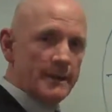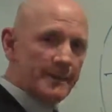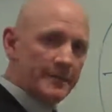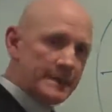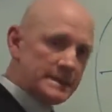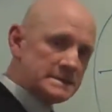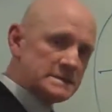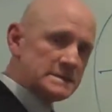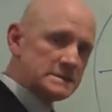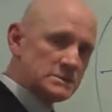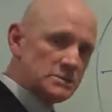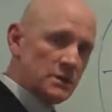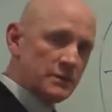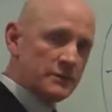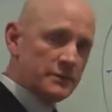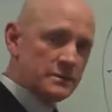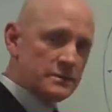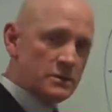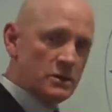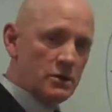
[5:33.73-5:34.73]
This is not
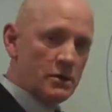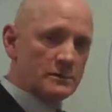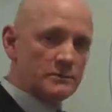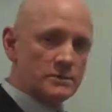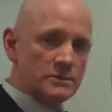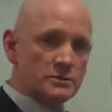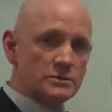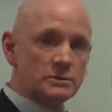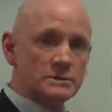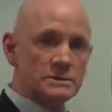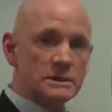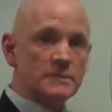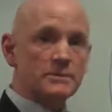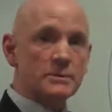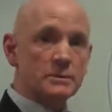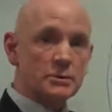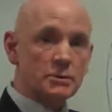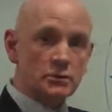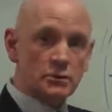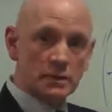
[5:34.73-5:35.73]
the time to do
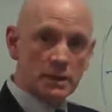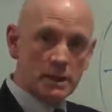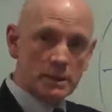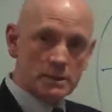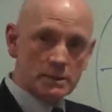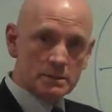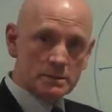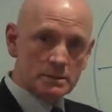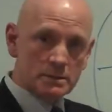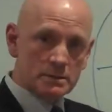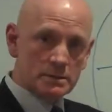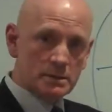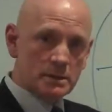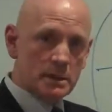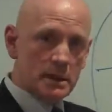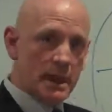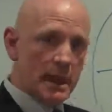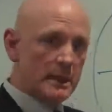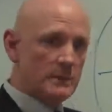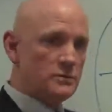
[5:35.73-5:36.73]
something unique
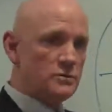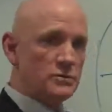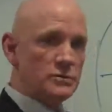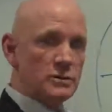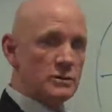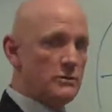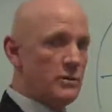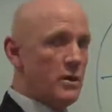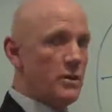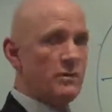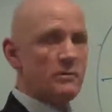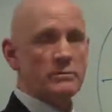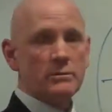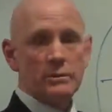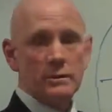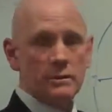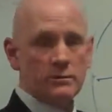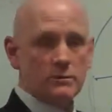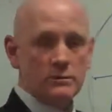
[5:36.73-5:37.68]
and do your own,